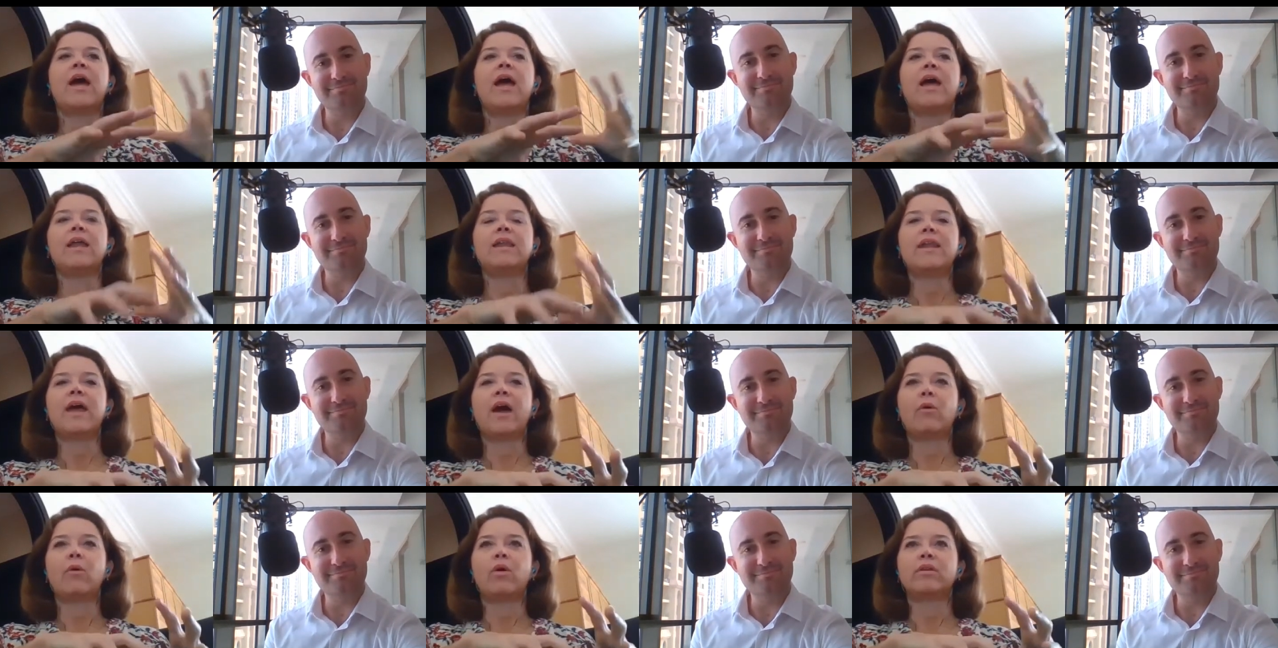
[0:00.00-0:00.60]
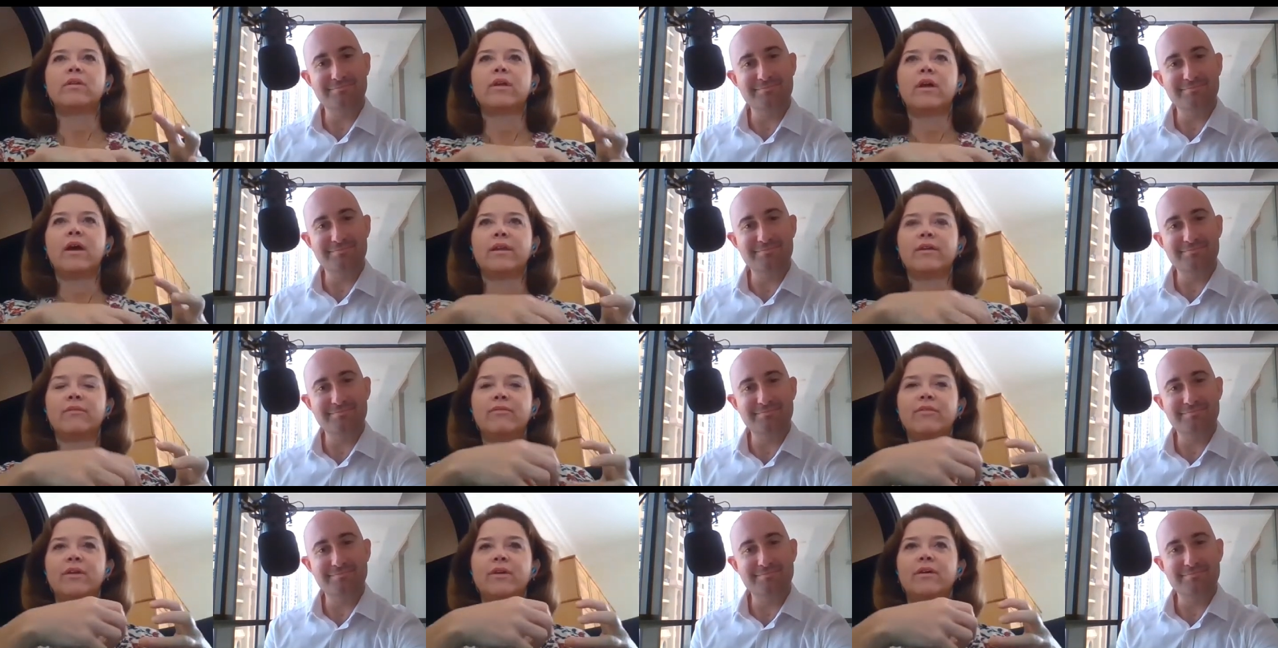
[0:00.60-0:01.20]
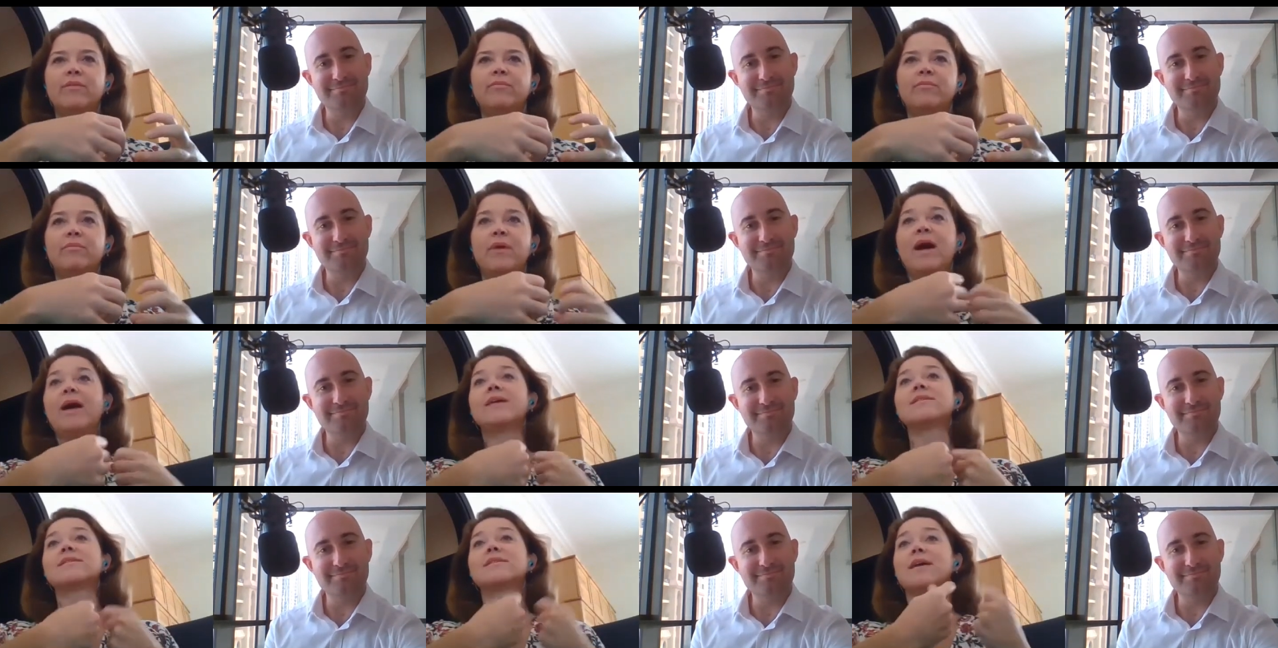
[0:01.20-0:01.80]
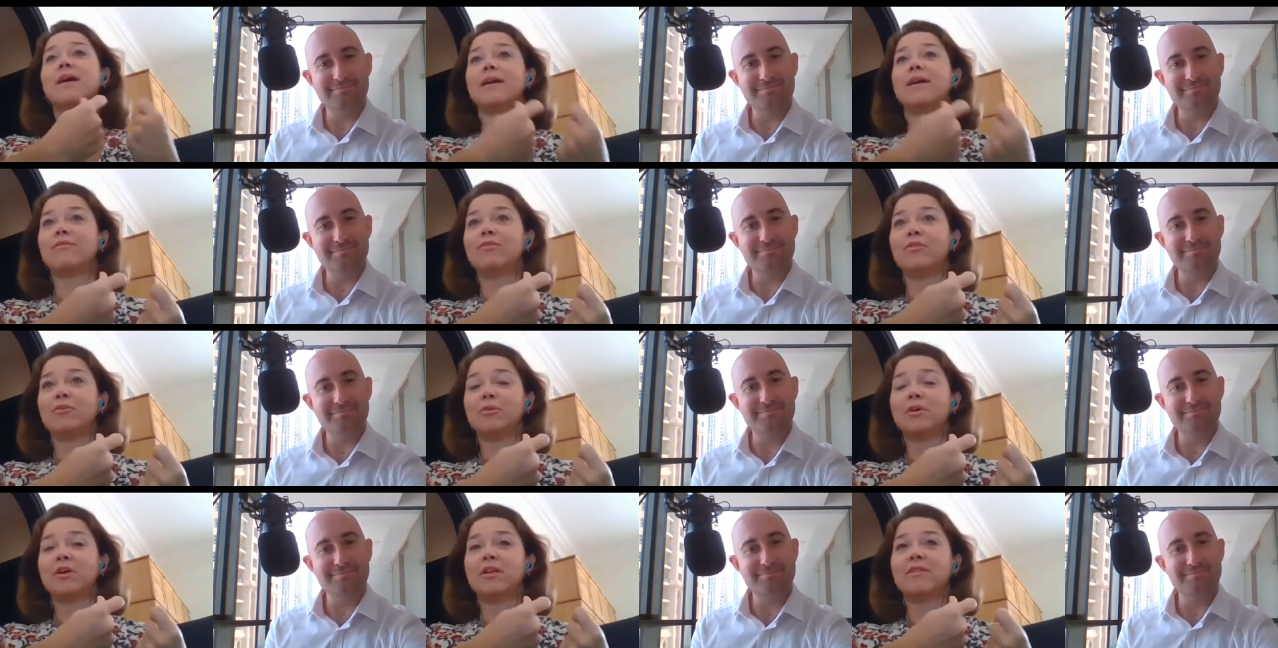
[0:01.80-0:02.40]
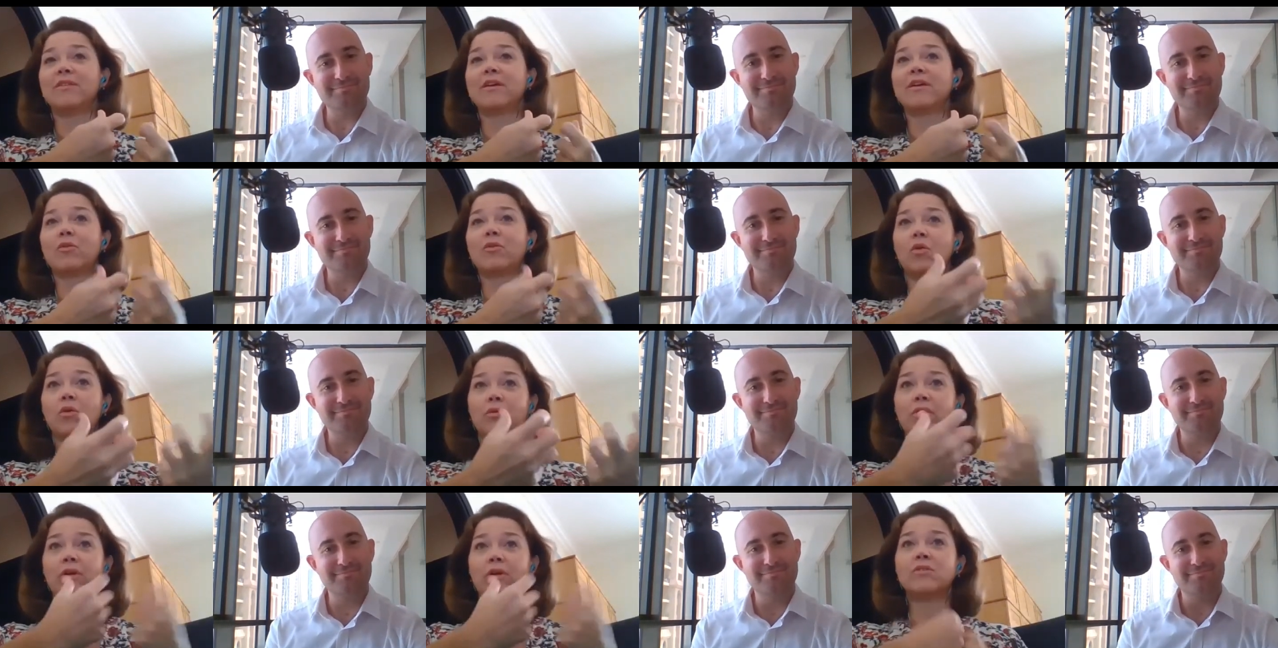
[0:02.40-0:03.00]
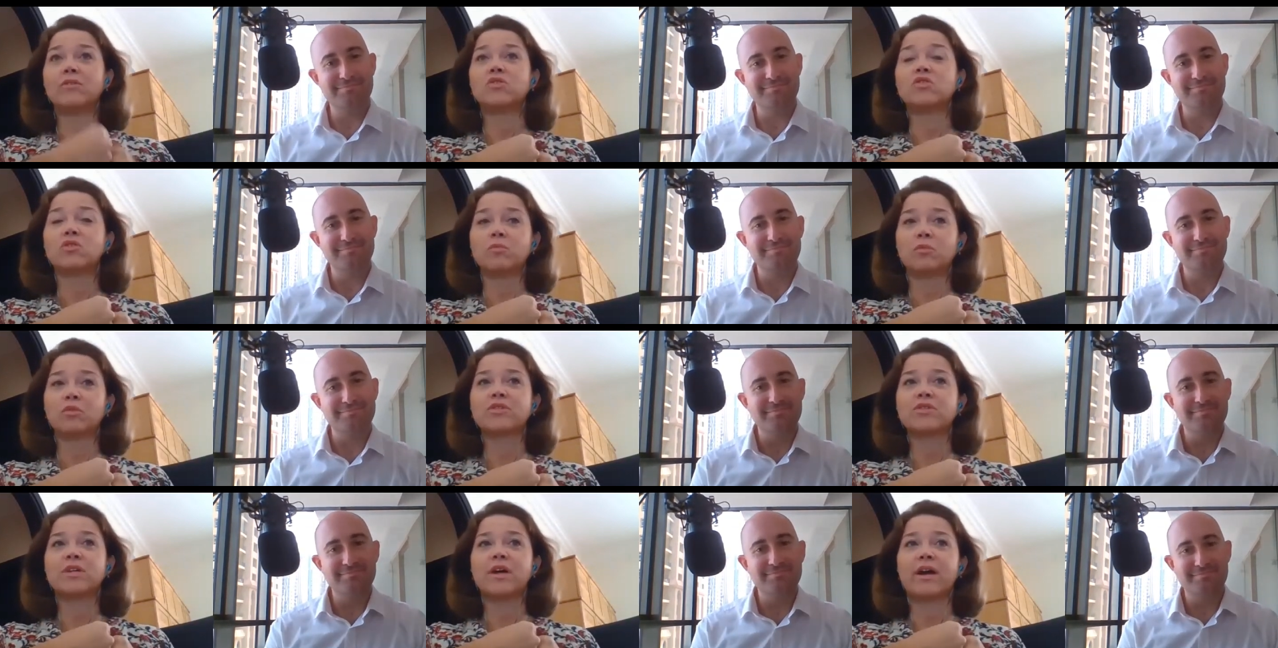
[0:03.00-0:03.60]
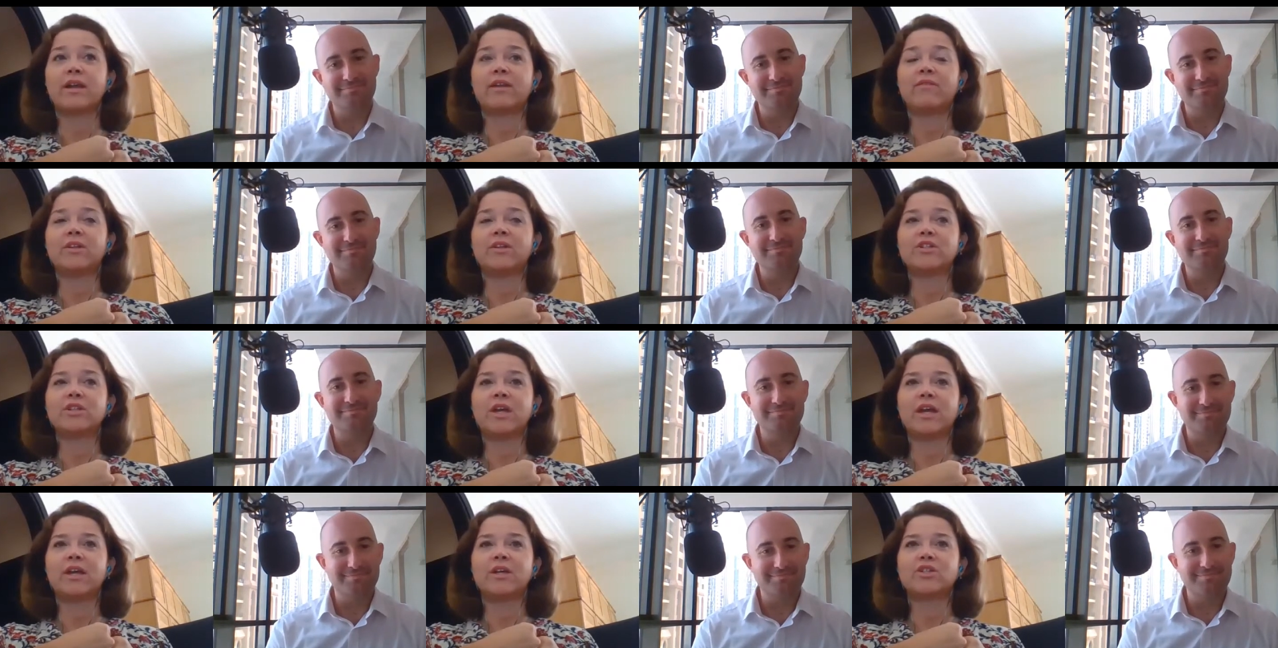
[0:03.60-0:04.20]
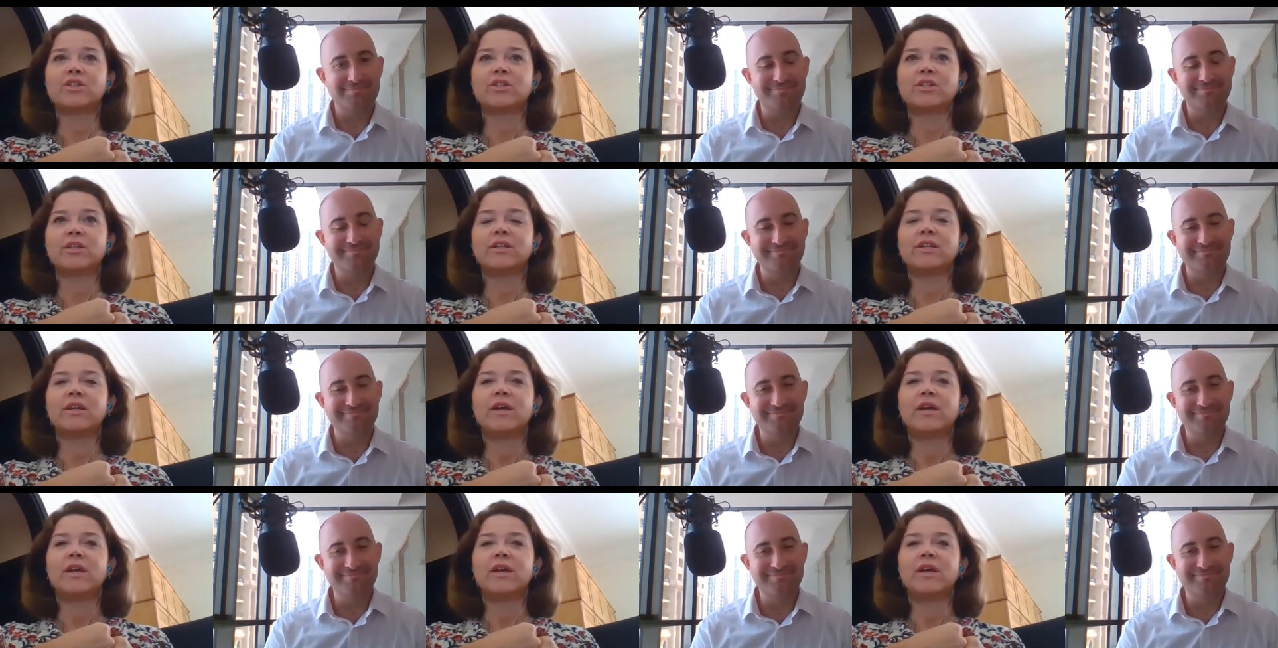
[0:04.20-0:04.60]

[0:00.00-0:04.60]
Speaker 1: and now on kind of the buy side, if you will, on the, co- the consumer side of education,